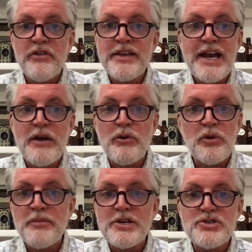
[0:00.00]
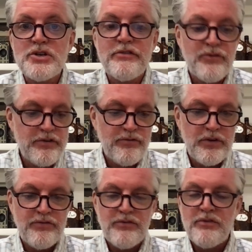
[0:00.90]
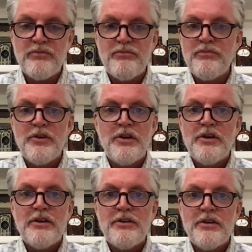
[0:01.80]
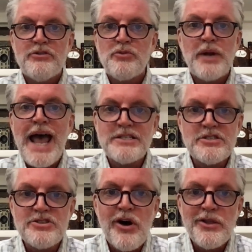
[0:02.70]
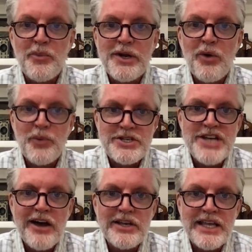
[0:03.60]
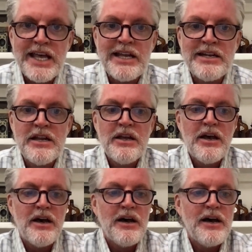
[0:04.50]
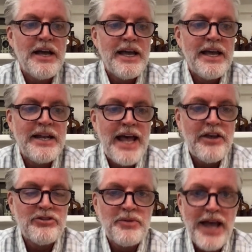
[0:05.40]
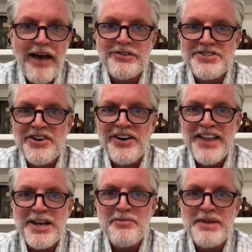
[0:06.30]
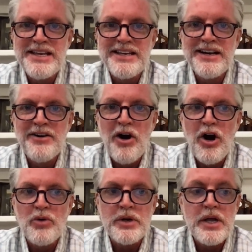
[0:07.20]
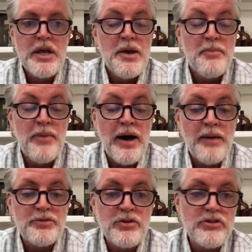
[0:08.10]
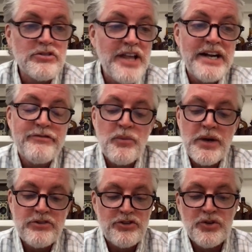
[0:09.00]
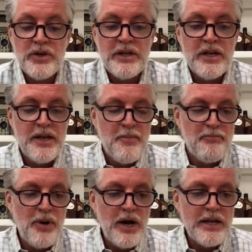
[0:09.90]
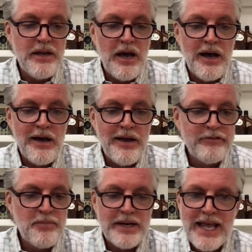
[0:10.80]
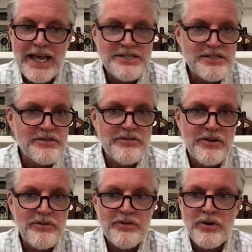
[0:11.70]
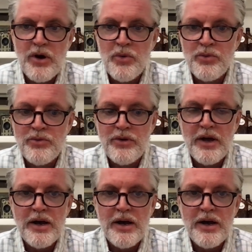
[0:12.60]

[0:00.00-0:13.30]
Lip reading: on the air? We want to make sure if someone has us on, that we don't reach out again and ask them to have us on. That could be awkward. So there's a lot of different ways to do it, but everybody has their own